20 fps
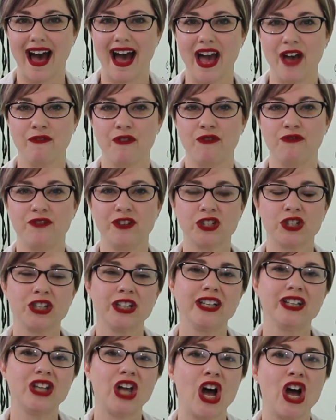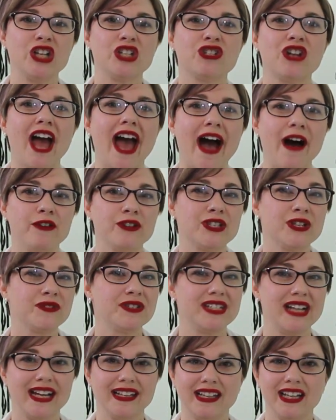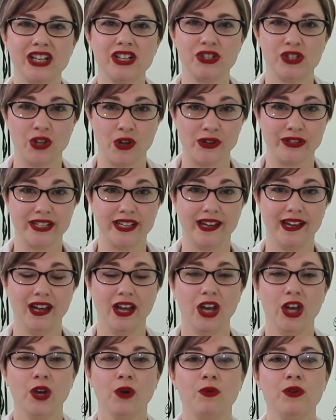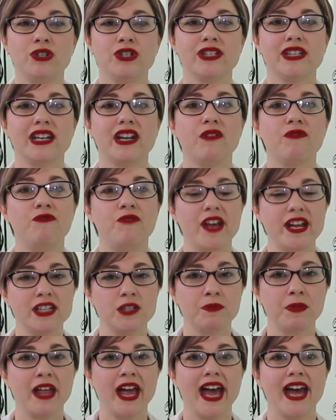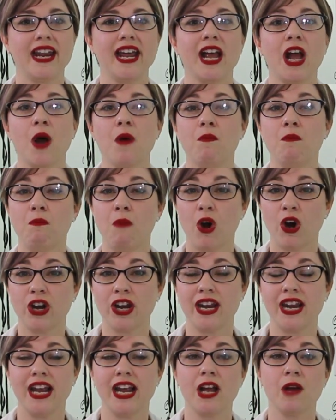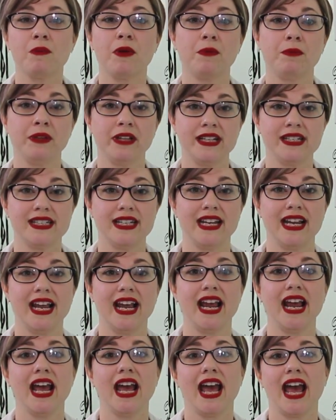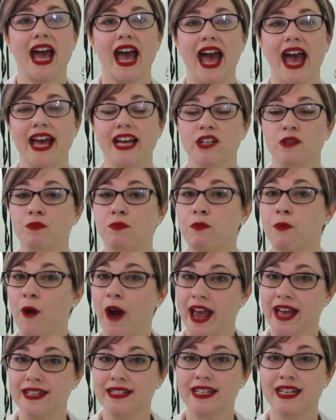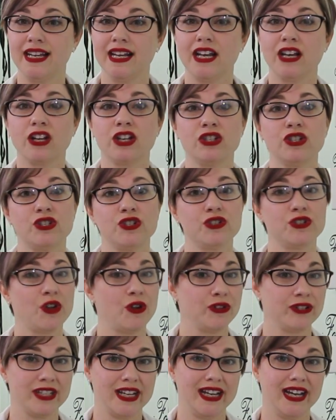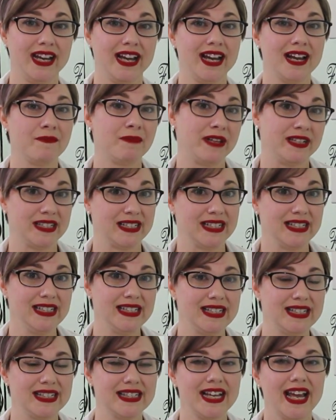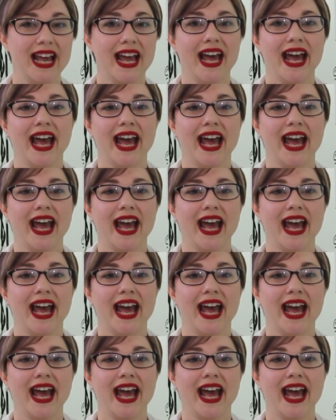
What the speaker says: I have officially launched House of Stanley Consulting, which is an event planning, marketing, publicity, and branding consulting business.